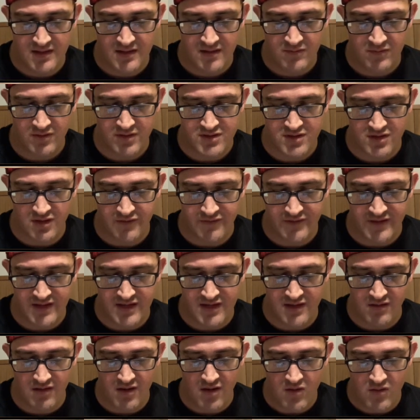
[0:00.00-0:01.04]
Reserve a
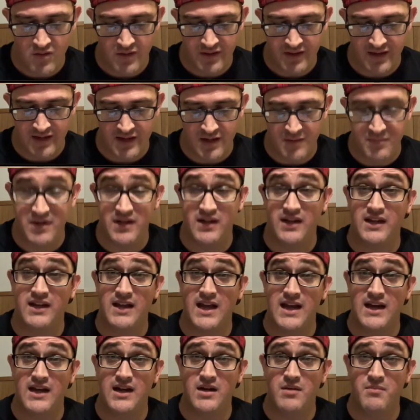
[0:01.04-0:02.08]
hero, cannot be
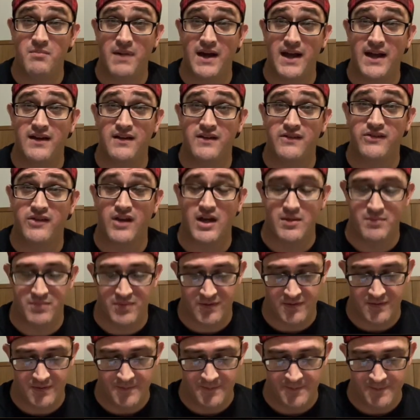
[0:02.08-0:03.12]
negated by a
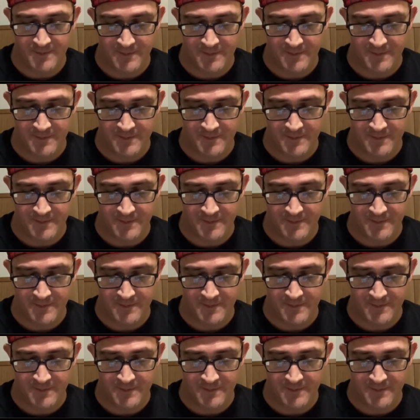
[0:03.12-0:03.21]
disciple.